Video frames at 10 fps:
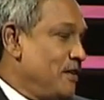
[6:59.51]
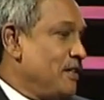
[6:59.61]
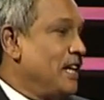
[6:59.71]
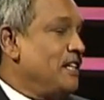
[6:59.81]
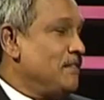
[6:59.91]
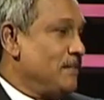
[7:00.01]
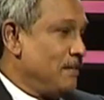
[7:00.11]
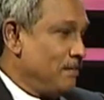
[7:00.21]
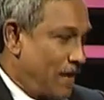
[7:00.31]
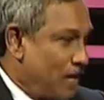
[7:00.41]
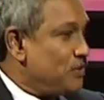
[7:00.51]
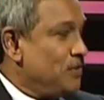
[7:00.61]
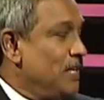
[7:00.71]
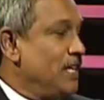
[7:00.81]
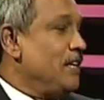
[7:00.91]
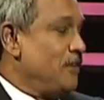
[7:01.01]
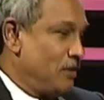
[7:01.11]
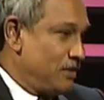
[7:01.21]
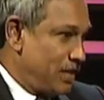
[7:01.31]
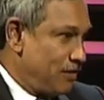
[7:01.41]
That is actually
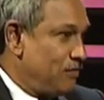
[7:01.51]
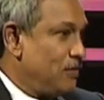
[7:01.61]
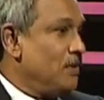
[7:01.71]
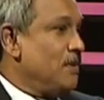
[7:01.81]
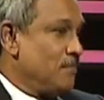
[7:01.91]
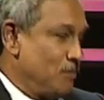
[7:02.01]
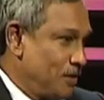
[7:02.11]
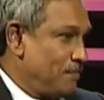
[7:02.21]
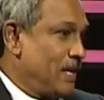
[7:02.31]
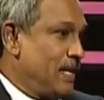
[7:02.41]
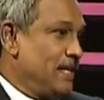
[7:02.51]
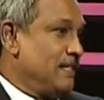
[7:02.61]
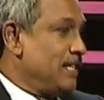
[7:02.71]
not safe for both parties.